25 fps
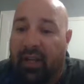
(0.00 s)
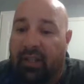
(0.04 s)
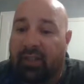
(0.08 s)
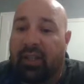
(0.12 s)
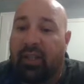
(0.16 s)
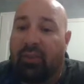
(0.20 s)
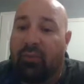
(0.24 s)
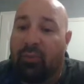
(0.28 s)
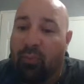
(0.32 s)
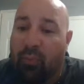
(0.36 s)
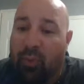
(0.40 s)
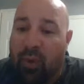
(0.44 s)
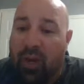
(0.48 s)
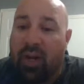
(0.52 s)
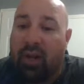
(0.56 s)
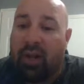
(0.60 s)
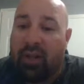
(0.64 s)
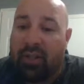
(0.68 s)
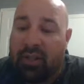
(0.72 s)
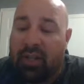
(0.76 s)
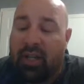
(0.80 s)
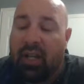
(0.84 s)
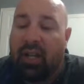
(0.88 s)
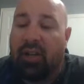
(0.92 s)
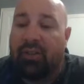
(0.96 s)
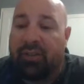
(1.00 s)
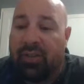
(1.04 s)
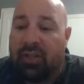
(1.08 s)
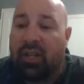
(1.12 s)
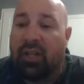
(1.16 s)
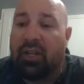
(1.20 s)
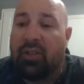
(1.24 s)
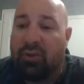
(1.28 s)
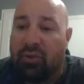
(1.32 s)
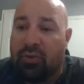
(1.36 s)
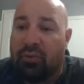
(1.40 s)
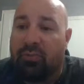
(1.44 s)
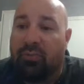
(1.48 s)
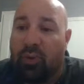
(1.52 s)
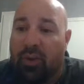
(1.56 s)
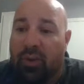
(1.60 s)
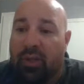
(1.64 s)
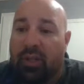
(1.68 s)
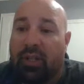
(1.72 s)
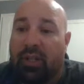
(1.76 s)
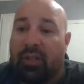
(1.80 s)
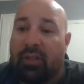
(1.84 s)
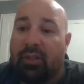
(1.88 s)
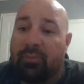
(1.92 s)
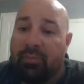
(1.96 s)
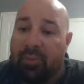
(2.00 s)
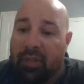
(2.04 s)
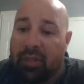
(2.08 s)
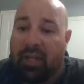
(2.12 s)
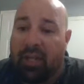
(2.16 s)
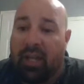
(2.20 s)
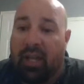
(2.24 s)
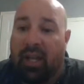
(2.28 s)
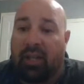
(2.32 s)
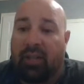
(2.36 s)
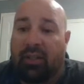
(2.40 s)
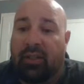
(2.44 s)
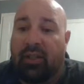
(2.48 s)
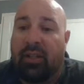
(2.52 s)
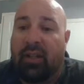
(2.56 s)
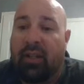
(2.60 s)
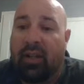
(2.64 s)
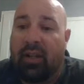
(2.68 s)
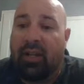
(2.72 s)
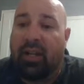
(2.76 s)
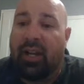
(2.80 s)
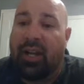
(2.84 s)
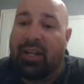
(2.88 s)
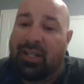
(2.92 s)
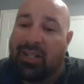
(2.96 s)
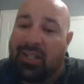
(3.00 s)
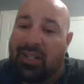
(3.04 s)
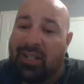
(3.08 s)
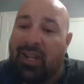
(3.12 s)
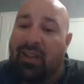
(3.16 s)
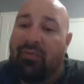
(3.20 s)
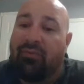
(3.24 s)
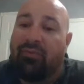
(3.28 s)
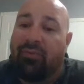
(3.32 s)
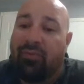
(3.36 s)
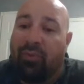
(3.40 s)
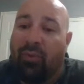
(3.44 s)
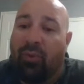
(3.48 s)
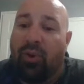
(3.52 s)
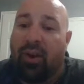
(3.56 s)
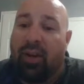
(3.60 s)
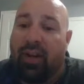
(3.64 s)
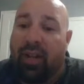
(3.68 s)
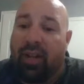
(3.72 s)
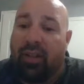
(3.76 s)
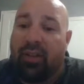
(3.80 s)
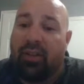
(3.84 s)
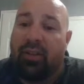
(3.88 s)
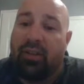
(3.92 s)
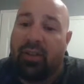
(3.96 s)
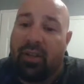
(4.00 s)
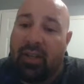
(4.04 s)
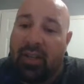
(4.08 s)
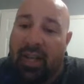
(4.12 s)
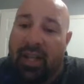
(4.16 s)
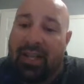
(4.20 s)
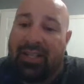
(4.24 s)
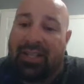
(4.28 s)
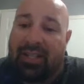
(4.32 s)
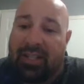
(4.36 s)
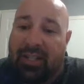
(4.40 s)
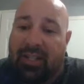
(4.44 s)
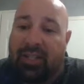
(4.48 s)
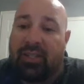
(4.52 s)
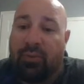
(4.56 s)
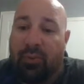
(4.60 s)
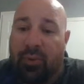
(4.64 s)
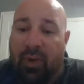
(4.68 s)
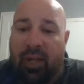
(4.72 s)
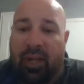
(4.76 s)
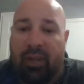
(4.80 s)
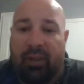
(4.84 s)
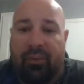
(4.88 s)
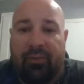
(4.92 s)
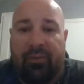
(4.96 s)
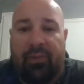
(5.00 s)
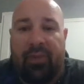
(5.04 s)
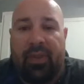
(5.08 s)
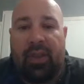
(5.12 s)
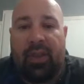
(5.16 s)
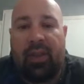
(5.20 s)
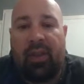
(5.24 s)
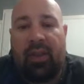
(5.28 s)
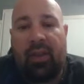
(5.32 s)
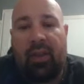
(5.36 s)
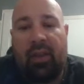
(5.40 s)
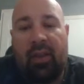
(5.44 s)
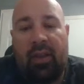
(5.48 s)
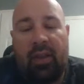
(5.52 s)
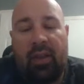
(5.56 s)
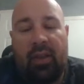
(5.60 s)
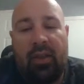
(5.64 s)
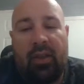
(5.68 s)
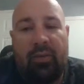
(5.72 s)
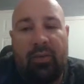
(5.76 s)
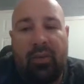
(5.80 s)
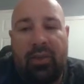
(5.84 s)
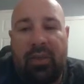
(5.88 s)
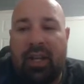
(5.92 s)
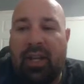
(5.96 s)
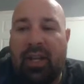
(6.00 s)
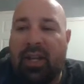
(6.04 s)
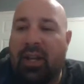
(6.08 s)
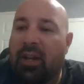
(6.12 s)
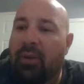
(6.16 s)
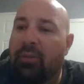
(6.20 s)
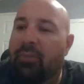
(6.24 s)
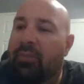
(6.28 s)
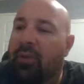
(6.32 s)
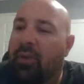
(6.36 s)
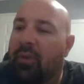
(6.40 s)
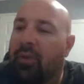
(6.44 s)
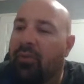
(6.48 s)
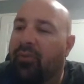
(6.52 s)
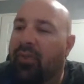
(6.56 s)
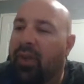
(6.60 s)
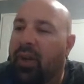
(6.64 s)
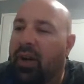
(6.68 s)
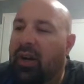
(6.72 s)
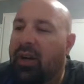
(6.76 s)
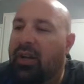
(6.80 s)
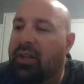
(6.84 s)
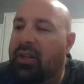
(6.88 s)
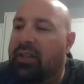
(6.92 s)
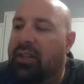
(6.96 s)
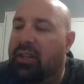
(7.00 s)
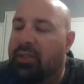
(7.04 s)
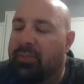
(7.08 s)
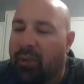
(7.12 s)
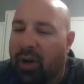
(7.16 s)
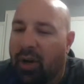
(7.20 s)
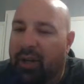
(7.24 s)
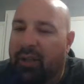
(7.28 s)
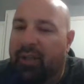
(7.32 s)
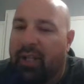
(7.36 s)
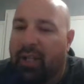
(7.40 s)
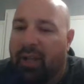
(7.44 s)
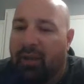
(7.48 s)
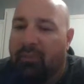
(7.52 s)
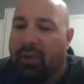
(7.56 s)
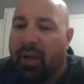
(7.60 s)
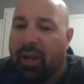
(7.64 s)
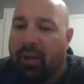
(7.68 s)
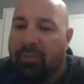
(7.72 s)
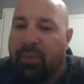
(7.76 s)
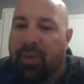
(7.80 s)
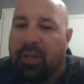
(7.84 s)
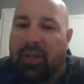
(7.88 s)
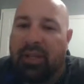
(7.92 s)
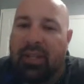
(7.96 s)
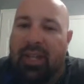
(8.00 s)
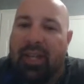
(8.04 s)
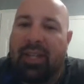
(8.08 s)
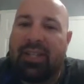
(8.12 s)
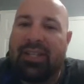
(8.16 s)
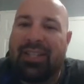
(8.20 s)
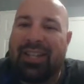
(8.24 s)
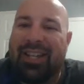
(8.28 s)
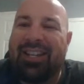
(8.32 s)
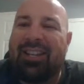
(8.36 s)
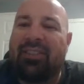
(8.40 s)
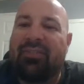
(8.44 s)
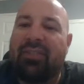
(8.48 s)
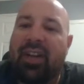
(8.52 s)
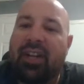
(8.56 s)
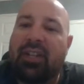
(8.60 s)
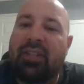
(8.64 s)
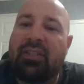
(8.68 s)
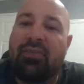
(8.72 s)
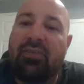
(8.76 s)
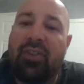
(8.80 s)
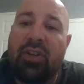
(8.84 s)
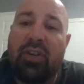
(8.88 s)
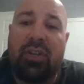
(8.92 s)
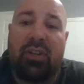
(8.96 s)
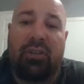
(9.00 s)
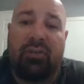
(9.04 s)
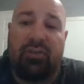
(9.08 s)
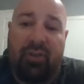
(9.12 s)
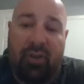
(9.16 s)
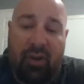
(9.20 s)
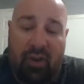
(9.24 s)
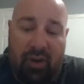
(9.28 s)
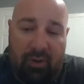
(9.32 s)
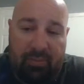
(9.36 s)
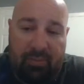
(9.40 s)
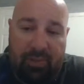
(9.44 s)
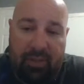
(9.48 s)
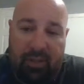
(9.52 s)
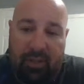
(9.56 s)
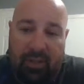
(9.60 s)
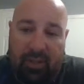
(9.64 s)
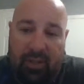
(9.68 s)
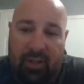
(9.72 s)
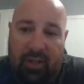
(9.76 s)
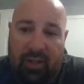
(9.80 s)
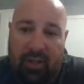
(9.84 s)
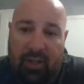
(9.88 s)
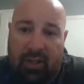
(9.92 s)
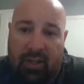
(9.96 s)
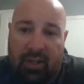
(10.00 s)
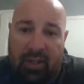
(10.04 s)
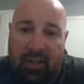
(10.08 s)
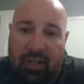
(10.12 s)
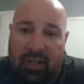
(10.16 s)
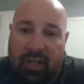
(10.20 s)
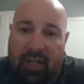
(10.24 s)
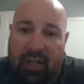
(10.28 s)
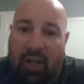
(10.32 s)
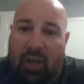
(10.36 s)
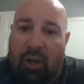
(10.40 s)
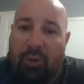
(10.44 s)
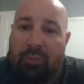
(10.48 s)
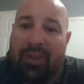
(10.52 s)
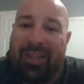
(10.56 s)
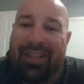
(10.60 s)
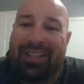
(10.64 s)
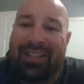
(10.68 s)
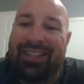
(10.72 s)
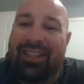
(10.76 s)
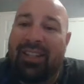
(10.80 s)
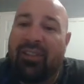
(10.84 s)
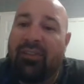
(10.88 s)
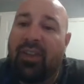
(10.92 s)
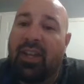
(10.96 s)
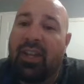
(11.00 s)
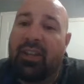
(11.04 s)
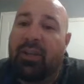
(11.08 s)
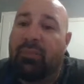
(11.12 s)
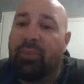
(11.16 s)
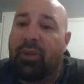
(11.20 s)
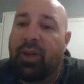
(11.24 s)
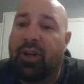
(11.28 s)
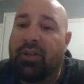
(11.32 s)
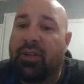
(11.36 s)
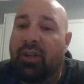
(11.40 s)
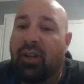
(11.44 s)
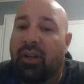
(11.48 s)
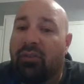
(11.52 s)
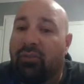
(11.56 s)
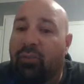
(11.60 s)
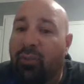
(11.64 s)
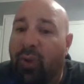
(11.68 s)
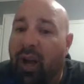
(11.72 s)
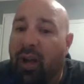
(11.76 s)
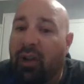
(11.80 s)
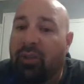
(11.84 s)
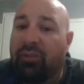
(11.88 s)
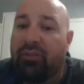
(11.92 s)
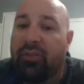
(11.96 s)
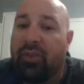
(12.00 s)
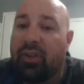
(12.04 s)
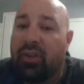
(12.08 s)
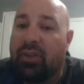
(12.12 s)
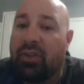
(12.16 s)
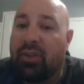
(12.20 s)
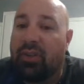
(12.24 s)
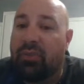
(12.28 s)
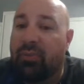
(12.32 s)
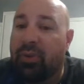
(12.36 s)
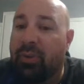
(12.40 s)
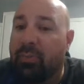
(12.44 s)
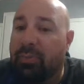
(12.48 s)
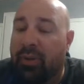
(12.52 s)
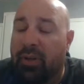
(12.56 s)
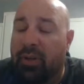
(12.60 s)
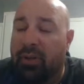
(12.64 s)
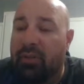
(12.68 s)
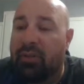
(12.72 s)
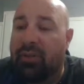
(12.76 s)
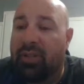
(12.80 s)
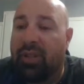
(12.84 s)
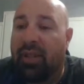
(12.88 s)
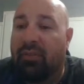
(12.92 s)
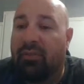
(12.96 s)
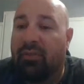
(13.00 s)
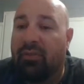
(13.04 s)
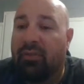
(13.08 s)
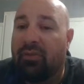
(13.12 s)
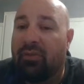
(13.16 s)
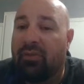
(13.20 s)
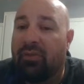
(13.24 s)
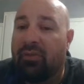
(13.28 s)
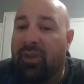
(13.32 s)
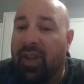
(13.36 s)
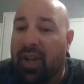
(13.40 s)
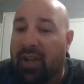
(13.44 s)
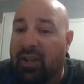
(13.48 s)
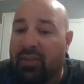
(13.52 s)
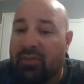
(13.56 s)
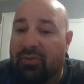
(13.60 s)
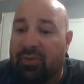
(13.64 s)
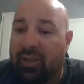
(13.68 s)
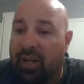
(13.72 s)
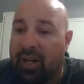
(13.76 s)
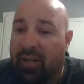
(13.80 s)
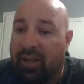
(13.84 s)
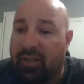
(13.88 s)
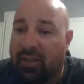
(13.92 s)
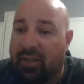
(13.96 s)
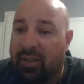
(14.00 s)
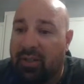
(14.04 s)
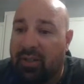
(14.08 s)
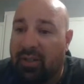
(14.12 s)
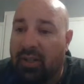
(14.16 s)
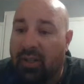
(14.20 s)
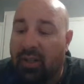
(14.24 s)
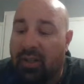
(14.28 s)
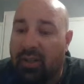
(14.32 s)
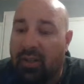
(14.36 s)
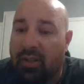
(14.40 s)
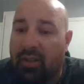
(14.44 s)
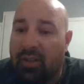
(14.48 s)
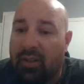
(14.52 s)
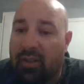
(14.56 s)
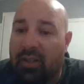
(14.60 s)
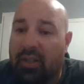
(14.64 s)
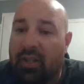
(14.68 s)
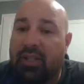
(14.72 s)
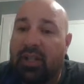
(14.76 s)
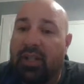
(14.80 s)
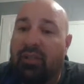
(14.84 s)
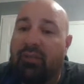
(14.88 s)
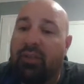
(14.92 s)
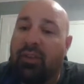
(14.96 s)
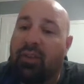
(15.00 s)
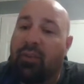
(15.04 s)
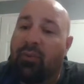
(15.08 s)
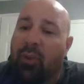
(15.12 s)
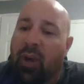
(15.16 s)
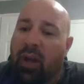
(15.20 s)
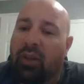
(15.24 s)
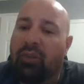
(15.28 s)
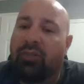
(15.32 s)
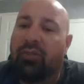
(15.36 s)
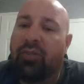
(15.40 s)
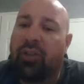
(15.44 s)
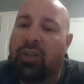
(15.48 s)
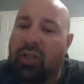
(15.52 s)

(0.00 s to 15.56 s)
that we ourselves need to do more to protect, not just keep foreign entities away. They did a very smart thing, in my opinion. They incentivized fishing farms to help alleviate the pressure off wild fish to reproduce at fast rates, thus giving the wild fish